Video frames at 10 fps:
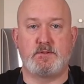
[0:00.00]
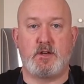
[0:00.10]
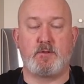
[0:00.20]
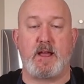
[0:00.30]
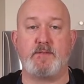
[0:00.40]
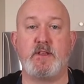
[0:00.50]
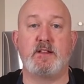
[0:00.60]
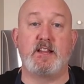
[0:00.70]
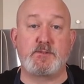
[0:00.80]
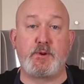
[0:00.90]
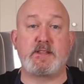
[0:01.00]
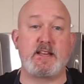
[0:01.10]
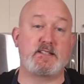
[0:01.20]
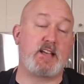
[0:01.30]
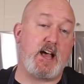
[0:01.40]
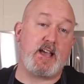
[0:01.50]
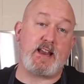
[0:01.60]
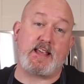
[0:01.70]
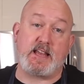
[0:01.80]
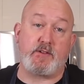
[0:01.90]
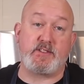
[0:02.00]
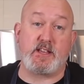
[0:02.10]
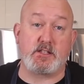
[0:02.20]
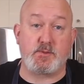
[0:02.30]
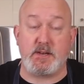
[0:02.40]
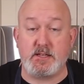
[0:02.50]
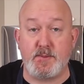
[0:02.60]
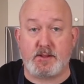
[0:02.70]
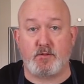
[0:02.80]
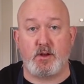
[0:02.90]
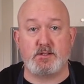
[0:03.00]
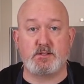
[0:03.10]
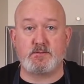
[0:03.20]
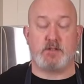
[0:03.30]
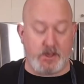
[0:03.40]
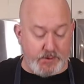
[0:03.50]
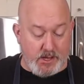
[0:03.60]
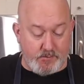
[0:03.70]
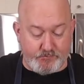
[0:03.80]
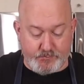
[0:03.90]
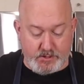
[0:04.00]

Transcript: All right, let's put that aside and get everything else we need to make the crust. So here we go.